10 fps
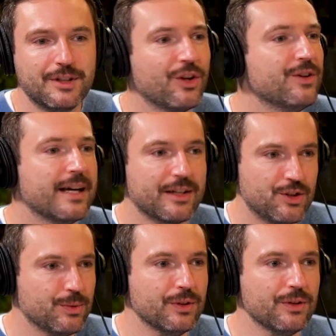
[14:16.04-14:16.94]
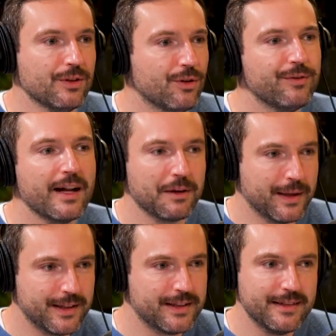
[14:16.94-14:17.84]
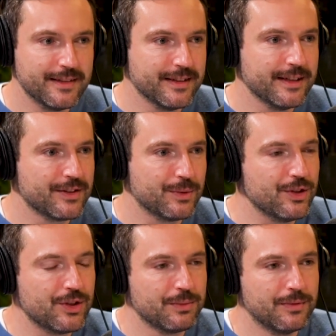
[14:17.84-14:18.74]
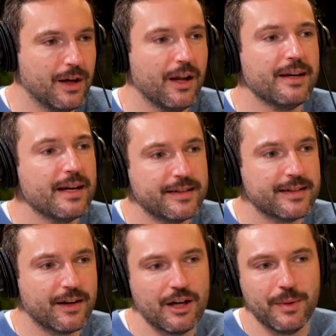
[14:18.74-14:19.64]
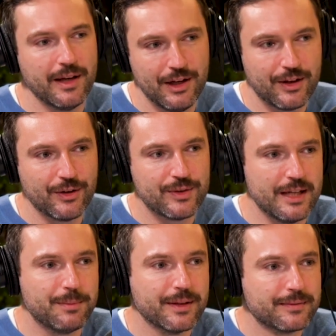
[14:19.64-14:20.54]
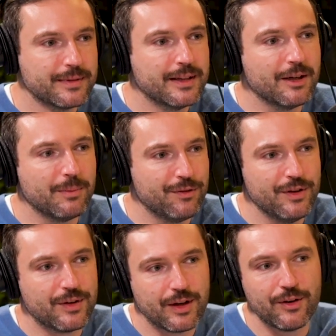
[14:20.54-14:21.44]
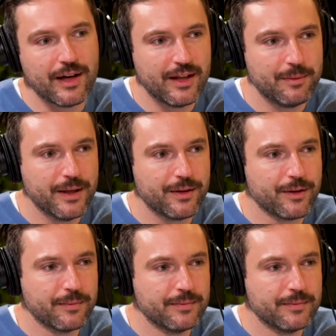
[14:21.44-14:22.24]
contextual or value-added data sets, which aren't necessary but let you go deeper if you go down that path.